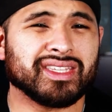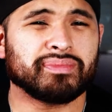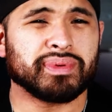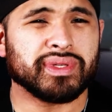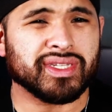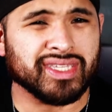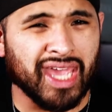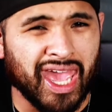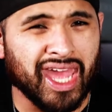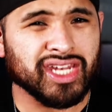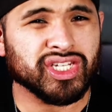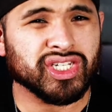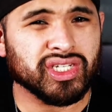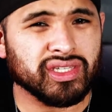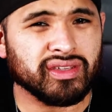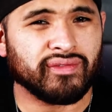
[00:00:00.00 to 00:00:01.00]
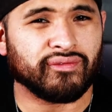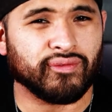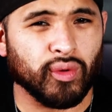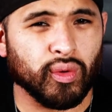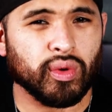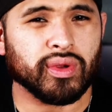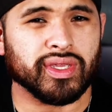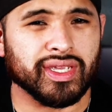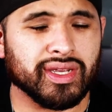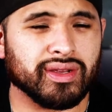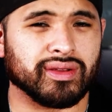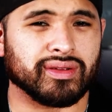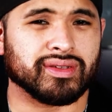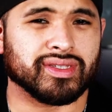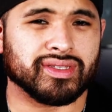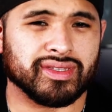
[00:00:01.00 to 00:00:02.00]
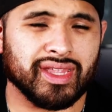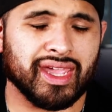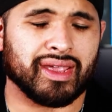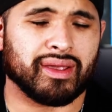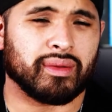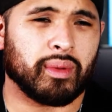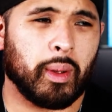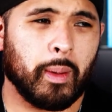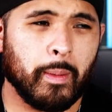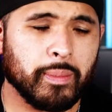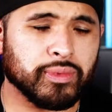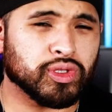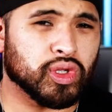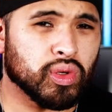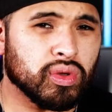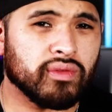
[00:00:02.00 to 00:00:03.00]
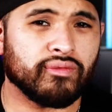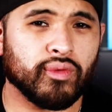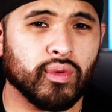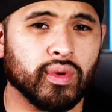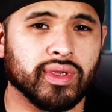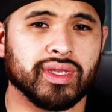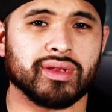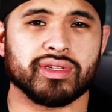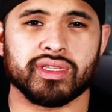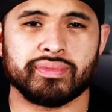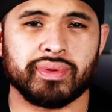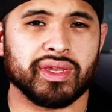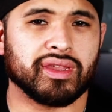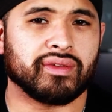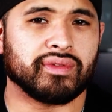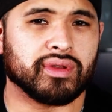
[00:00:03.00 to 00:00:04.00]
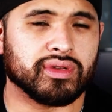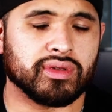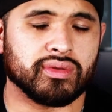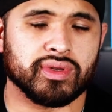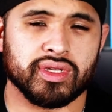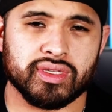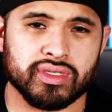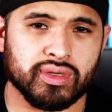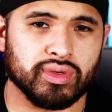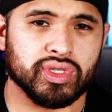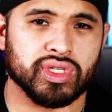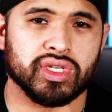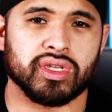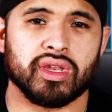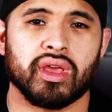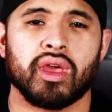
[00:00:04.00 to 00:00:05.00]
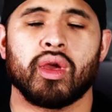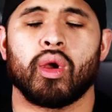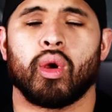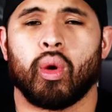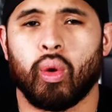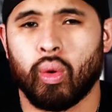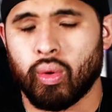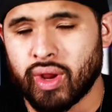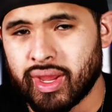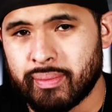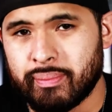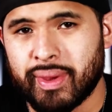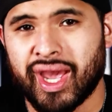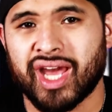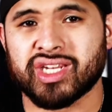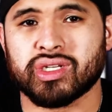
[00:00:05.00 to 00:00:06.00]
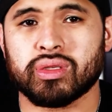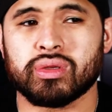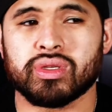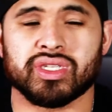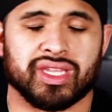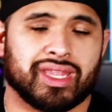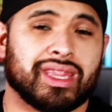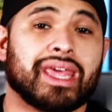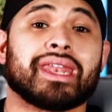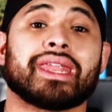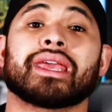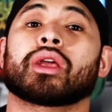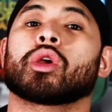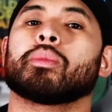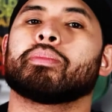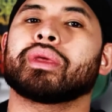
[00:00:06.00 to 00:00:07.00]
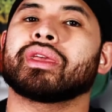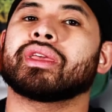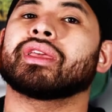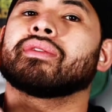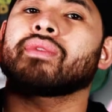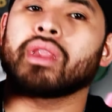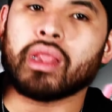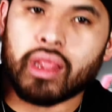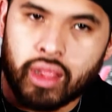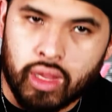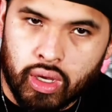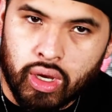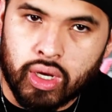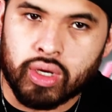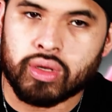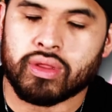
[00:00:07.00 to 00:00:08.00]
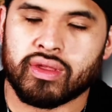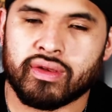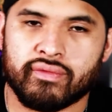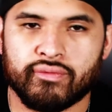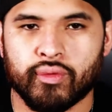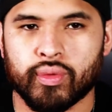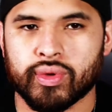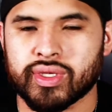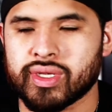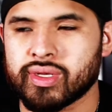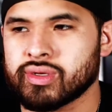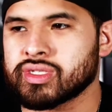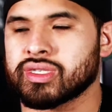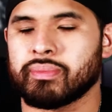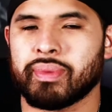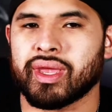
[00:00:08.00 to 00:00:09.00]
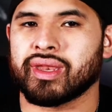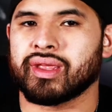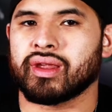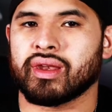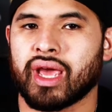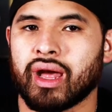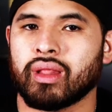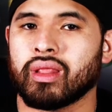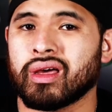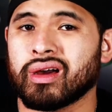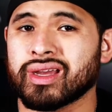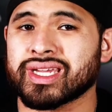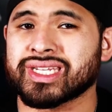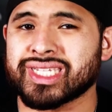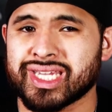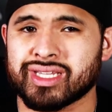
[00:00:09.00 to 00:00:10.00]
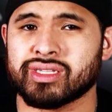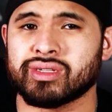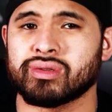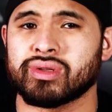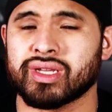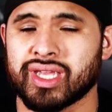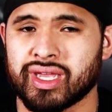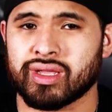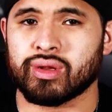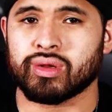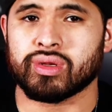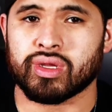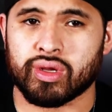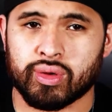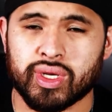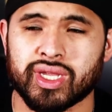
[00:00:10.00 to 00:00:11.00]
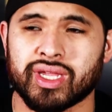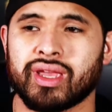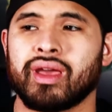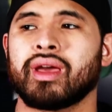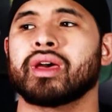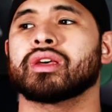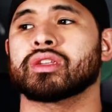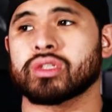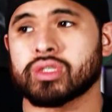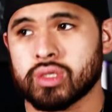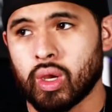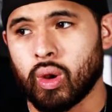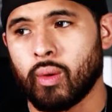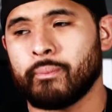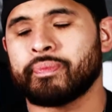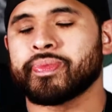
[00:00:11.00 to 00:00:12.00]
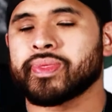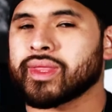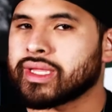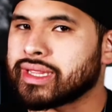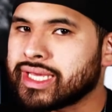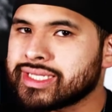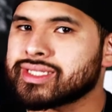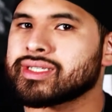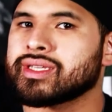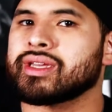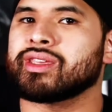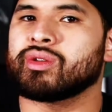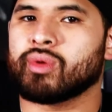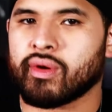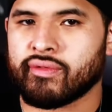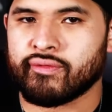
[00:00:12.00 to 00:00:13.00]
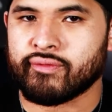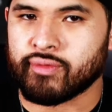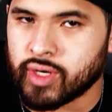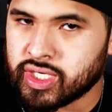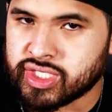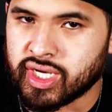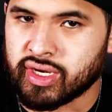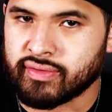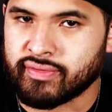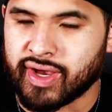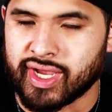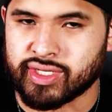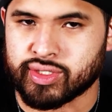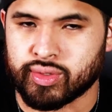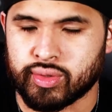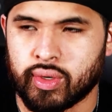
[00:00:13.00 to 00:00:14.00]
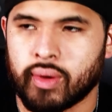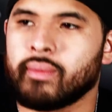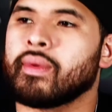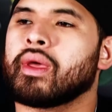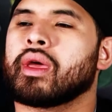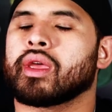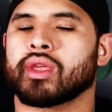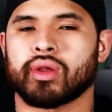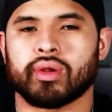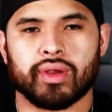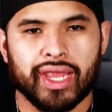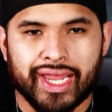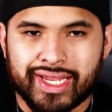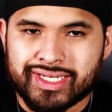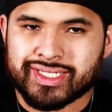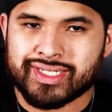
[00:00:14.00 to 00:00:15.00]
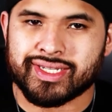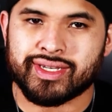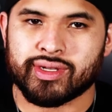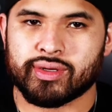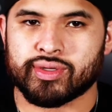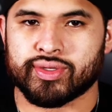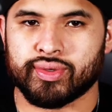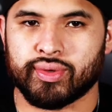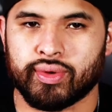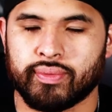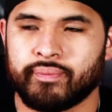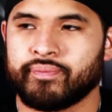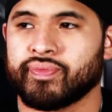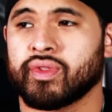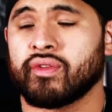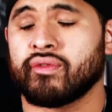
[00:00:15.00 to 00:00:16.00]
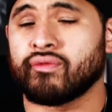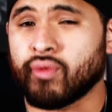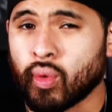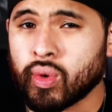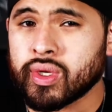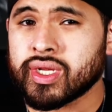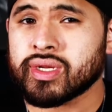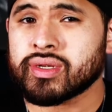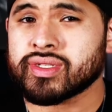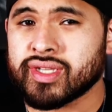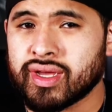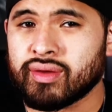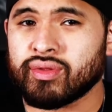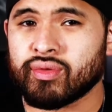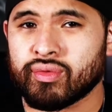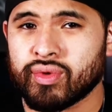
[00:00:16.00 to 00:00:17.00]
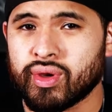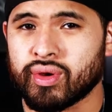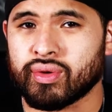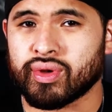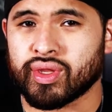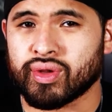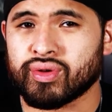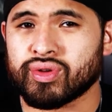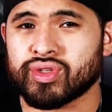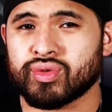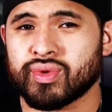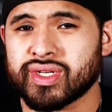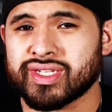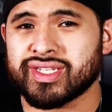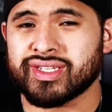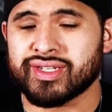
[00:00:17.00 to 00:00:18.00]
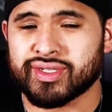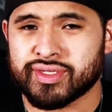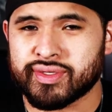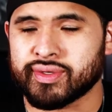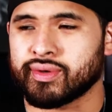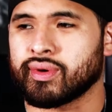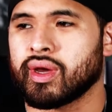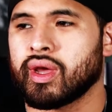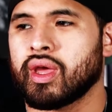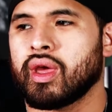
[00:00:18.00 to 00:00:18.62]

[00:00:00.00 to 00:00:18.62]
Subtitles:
is potentially 4 years, like 2 to 4 years, depending if you're doing an associate or a bachelor's, and then it could be even longer than 4 years depending on how long it takes you to get your degree. So let's say you are fresh out of high school, you're 18 years old, 4 years down the road, you're 22.